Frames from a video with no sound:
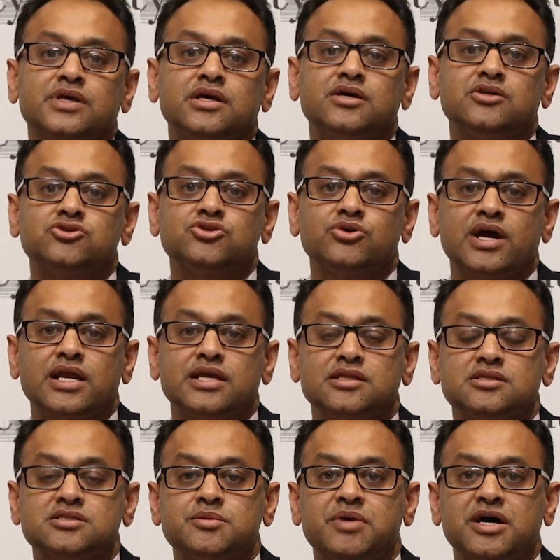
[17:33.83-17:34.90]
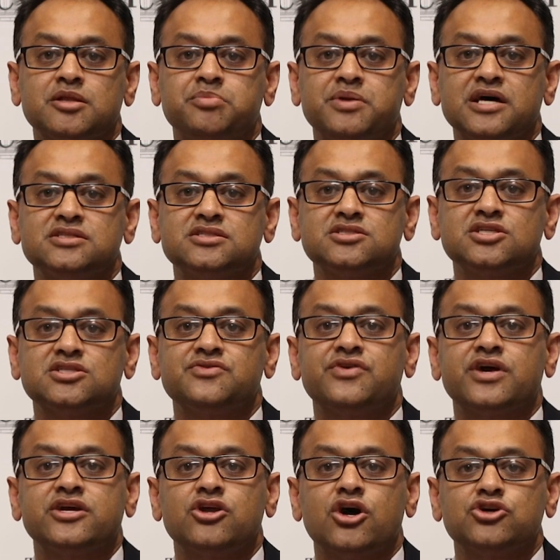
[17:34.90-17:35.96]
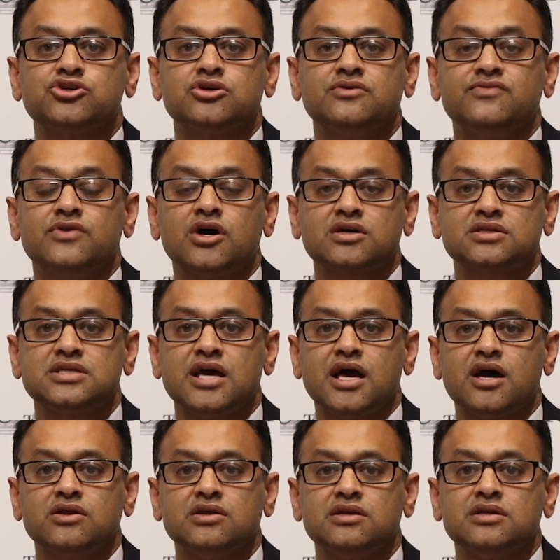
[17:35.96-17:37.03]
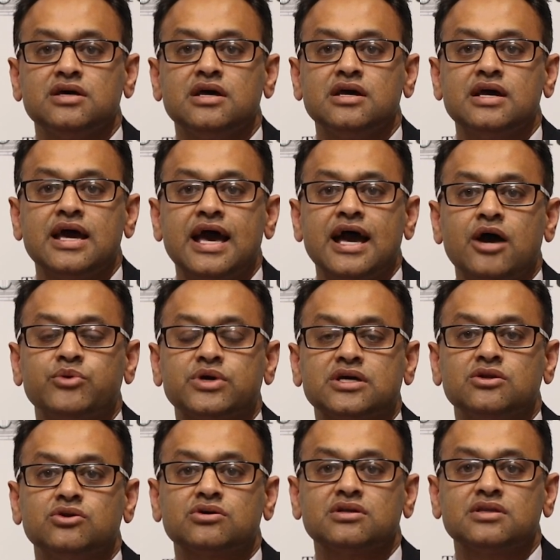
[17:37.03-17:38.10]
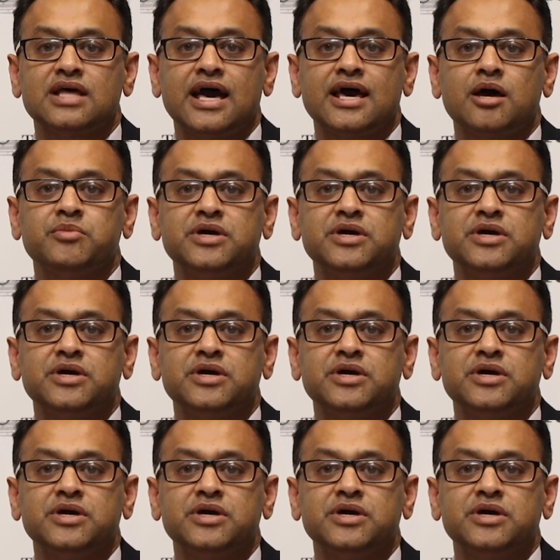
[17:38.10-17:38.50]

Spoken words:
in Australia than some other places, just the very notion of lockdown and how we can look at that.